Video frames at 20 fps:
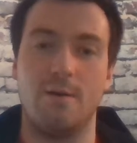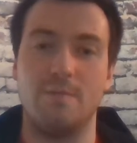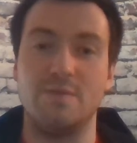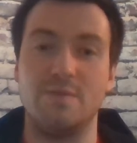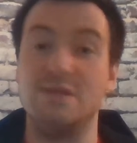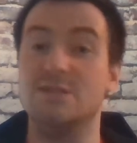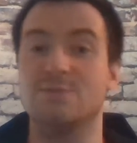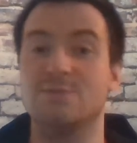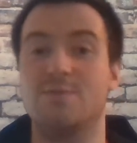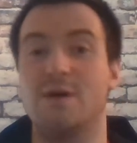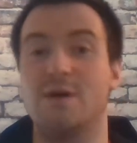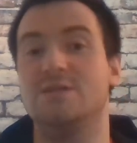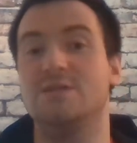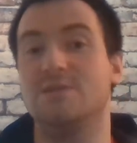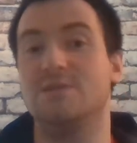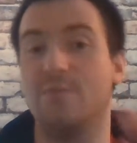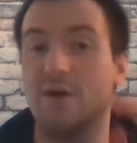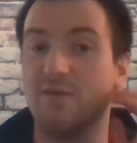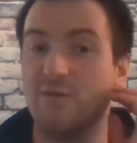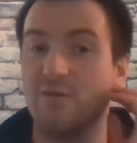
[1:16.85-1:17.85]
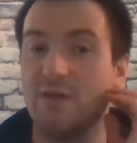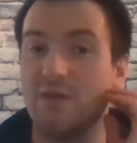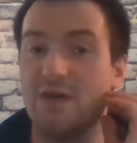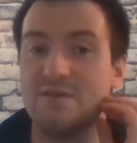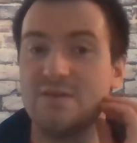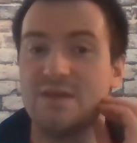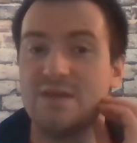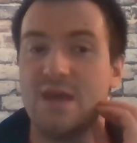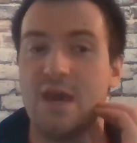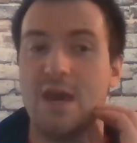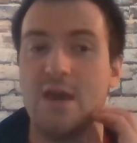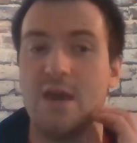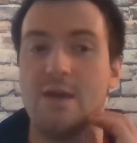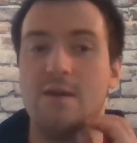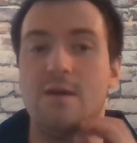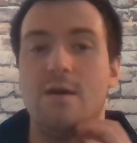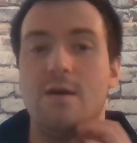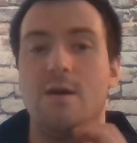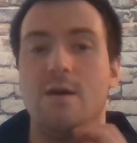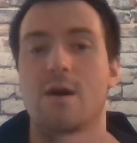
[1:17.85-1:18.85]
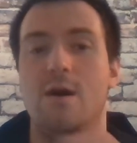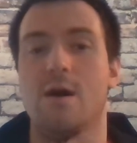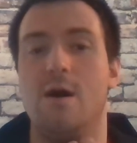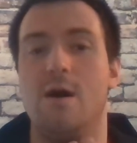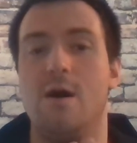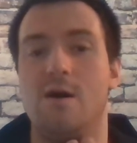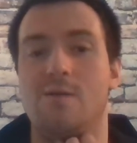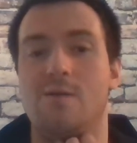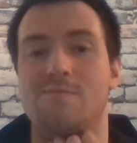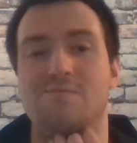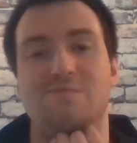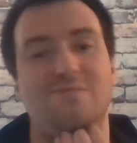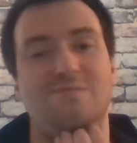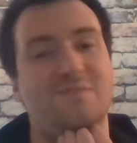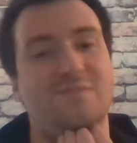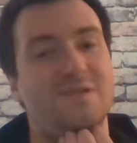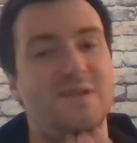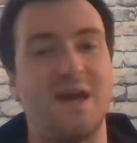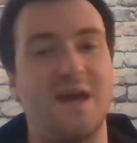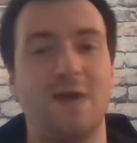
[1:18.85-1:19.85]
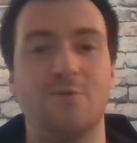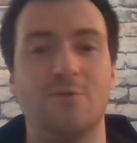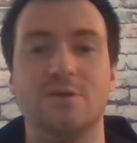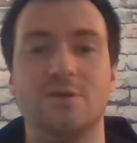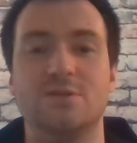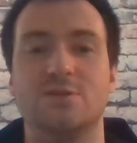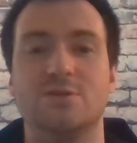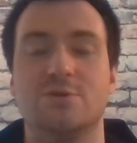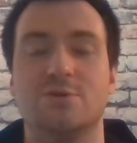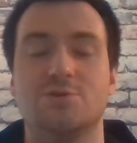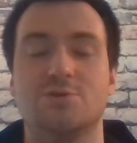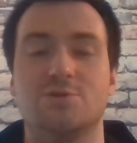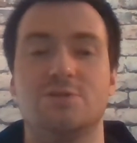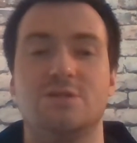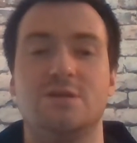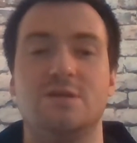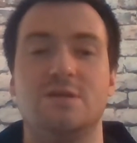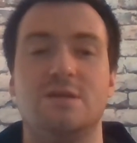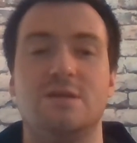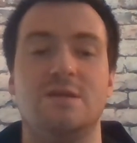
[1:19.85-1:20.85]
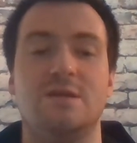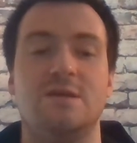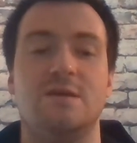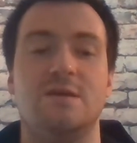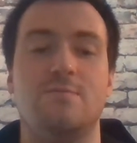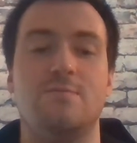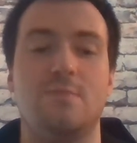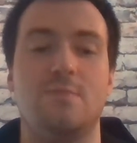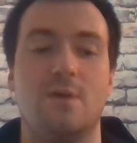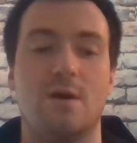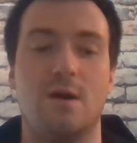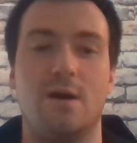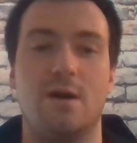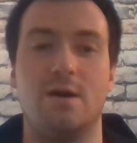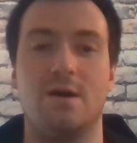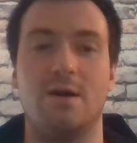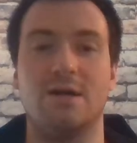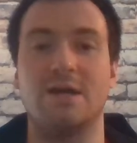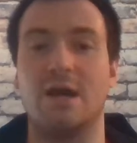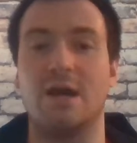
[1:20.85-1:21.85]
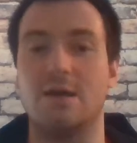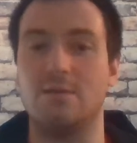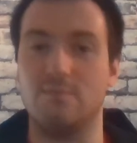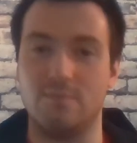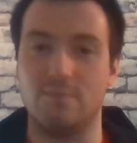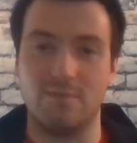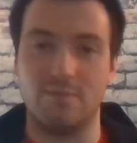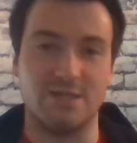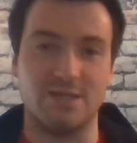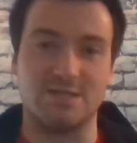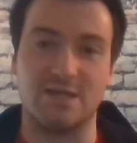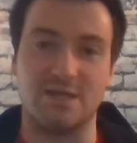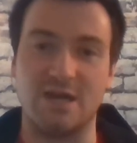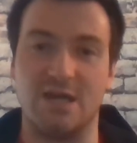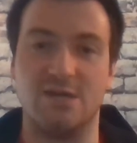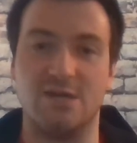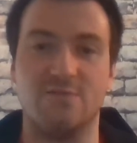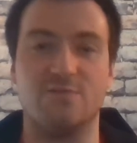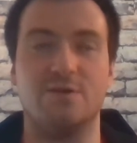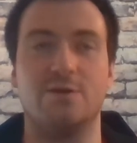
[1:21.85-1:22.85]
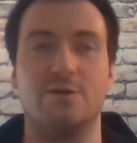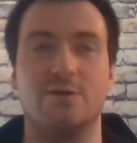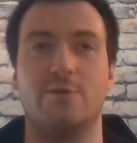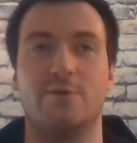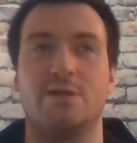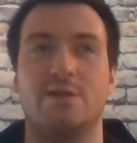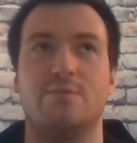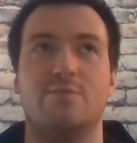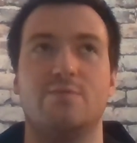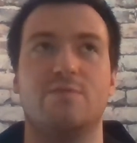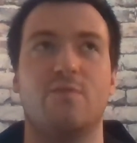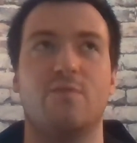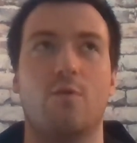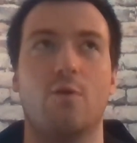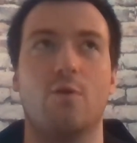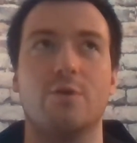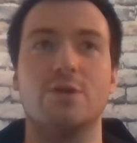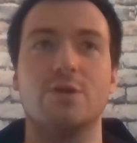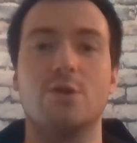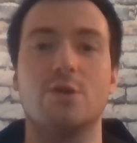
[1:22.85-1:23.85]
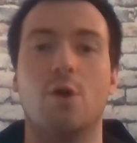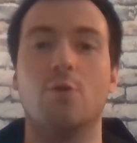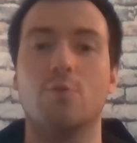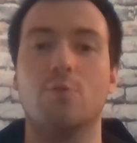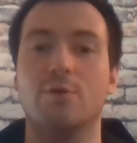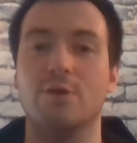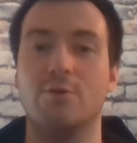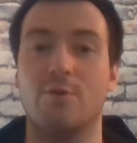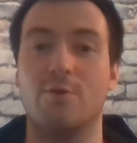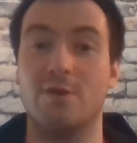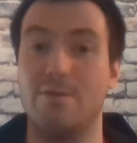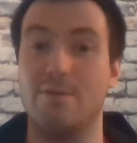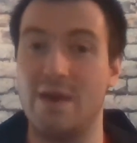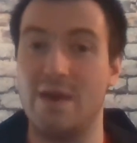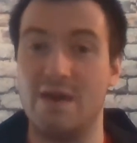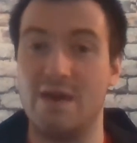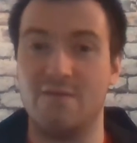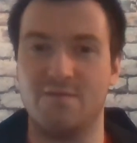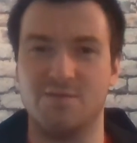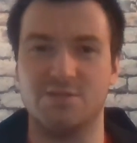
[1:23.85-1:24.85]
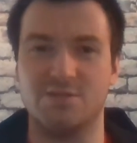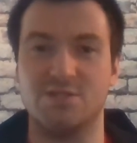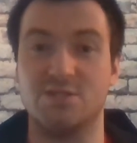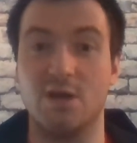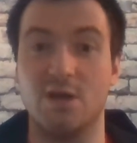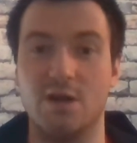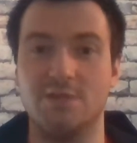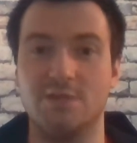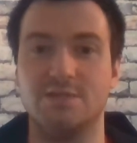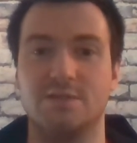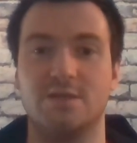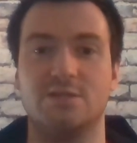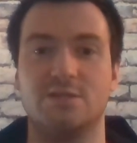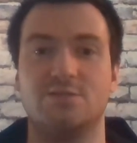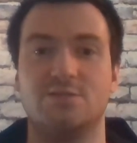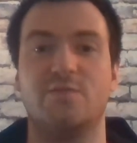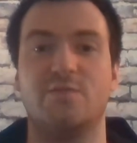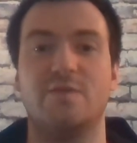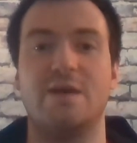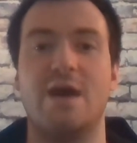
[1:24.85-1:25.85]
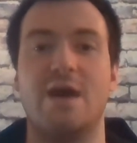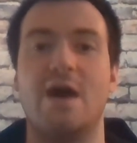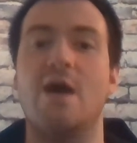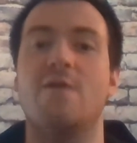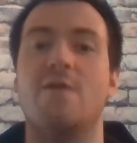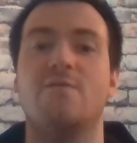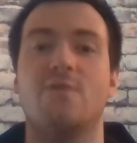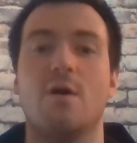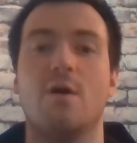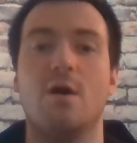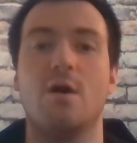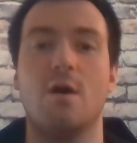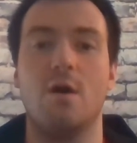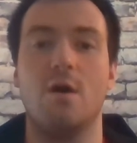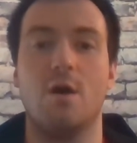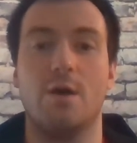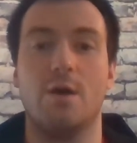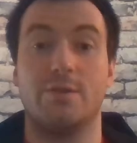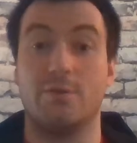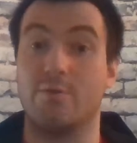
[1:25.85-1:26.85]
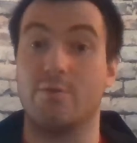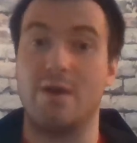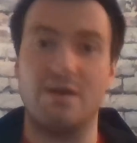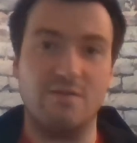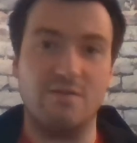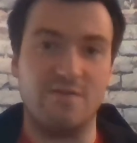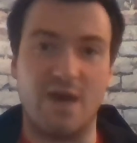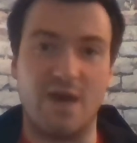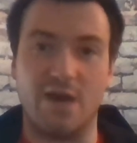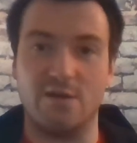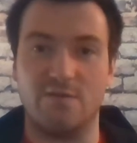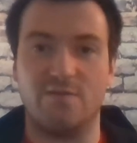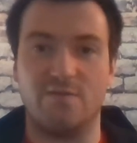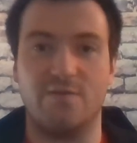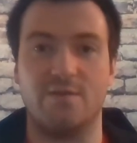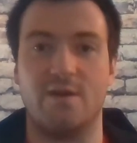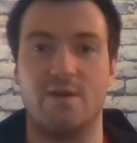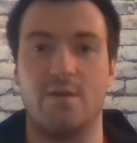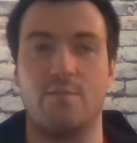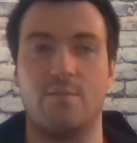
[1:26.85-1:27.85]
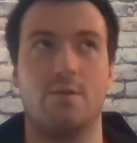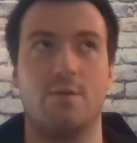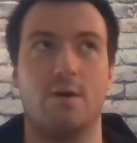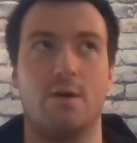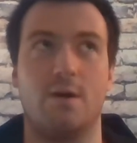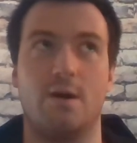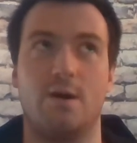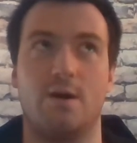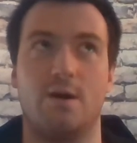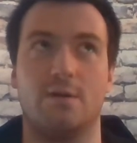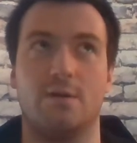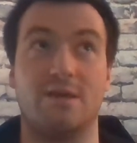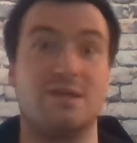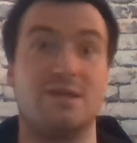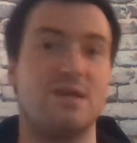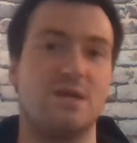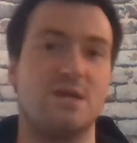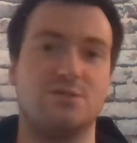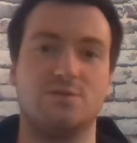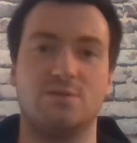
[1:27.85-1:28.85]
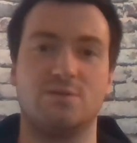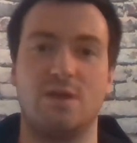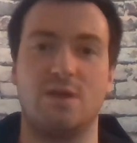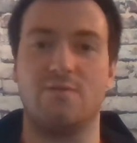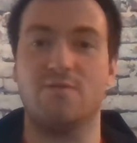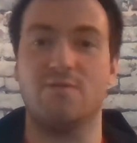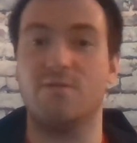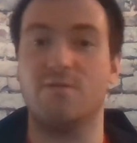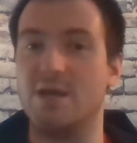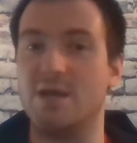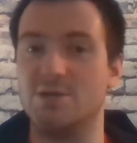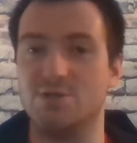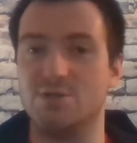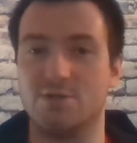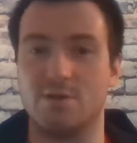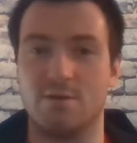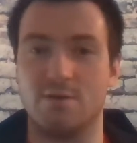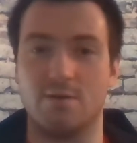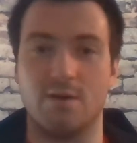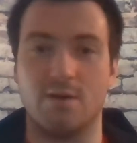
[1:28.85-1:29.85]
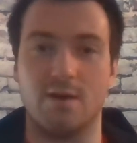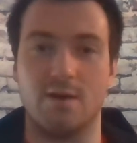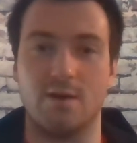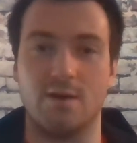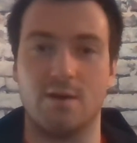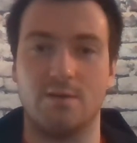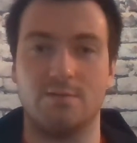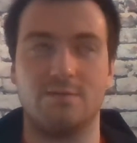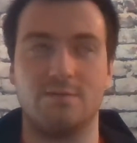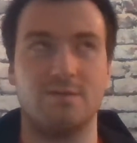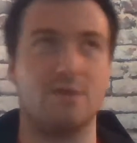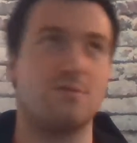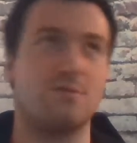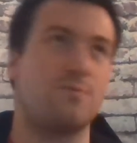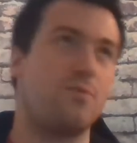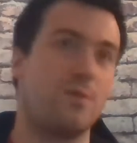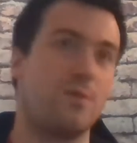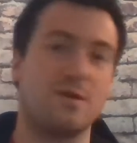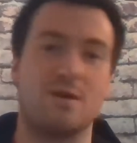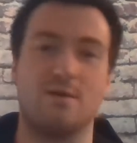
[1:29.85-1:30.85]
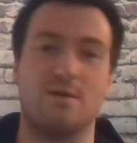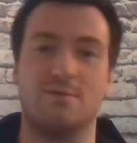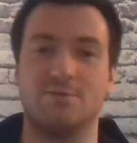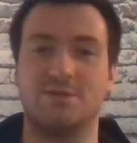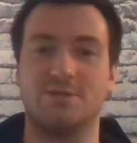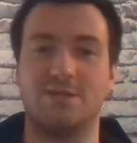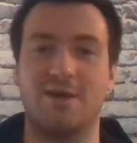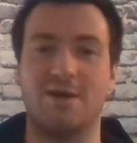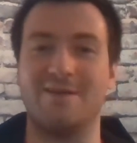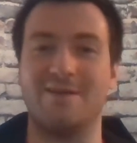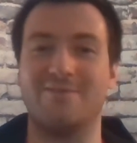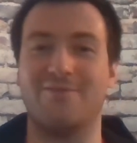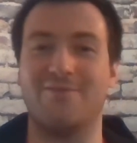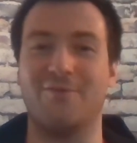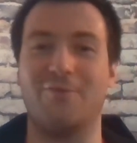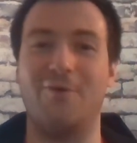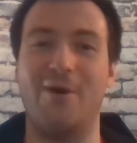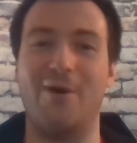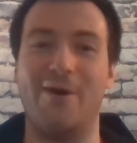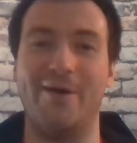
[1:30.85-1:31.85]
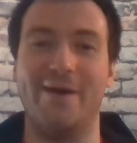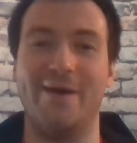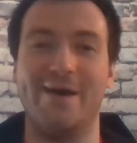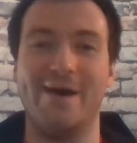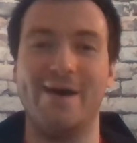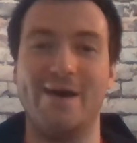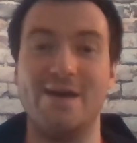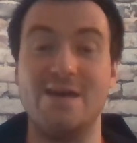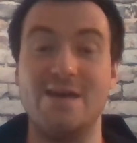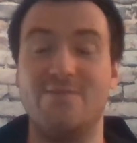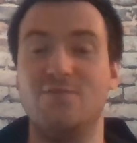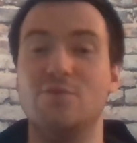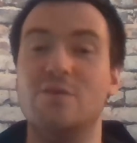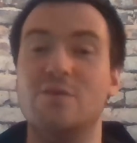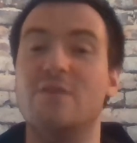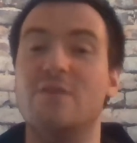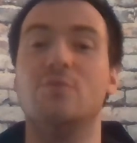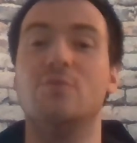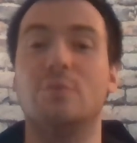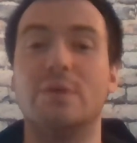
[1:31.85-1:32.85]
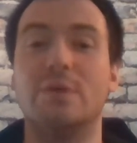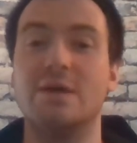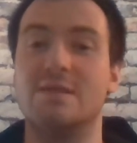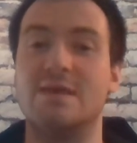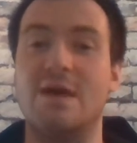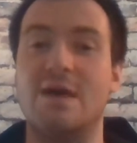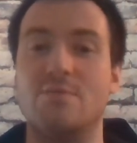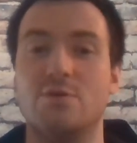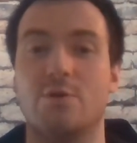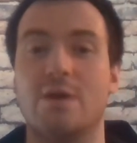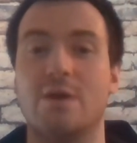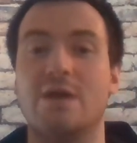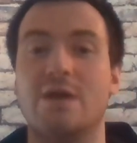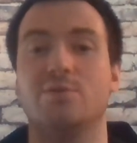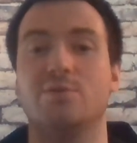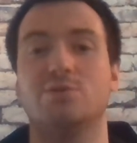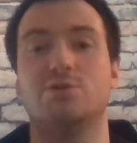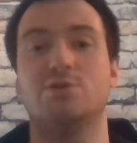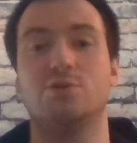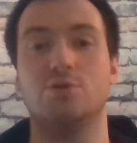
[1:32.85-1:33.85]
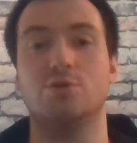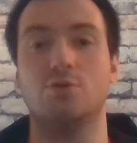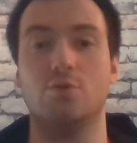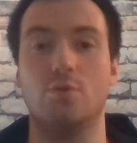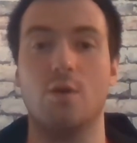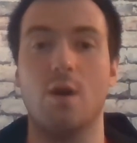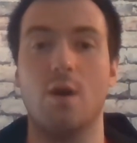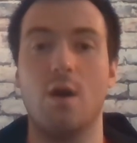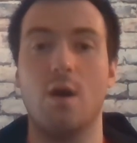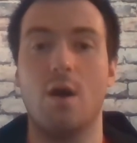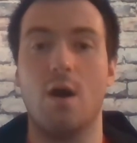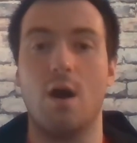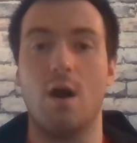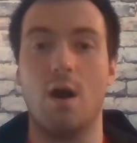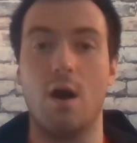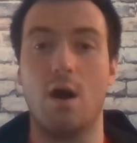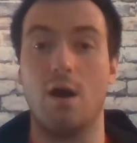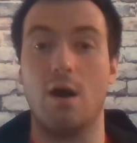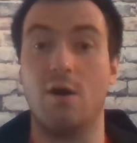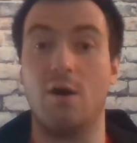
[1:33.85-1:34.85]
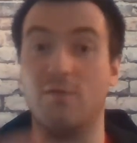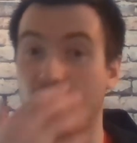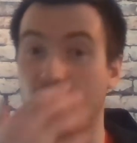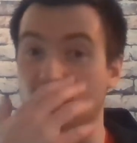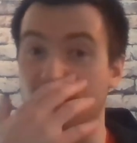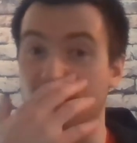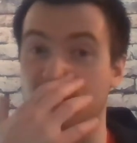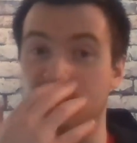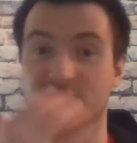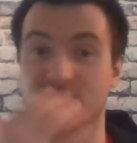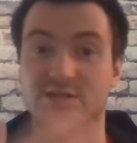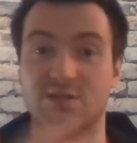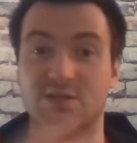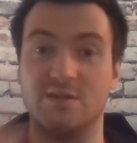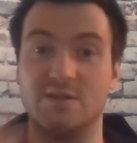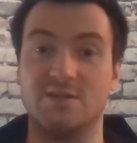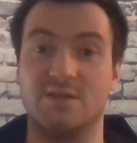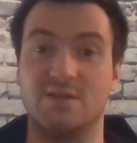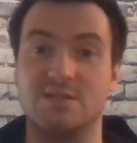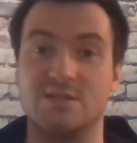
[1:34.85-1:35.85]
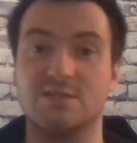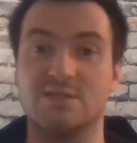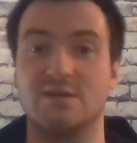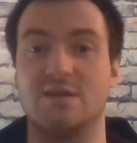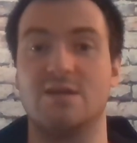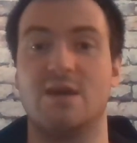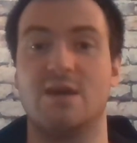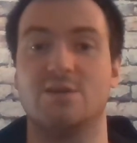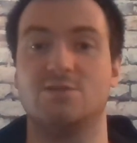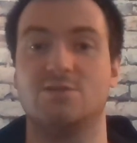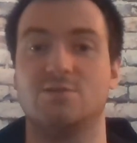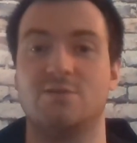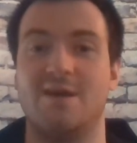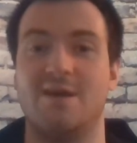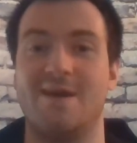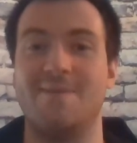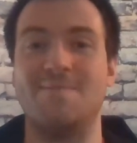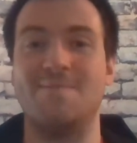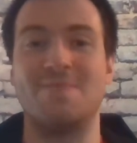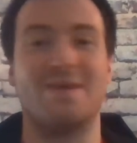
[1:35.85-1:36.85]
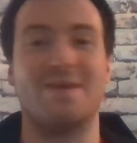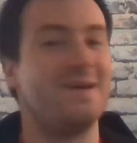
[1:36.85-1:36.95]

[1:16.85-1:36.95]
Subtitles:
He is priced above 11K. Not really too interested in him. Again, as I kind of reiterated before, we don't really want to pay up for studs unless if we have the right value for them. Like yesterday, Frazier, the other point guard that was starting for Wall. If you played them, you were able to afford those studs on the slate yesterday.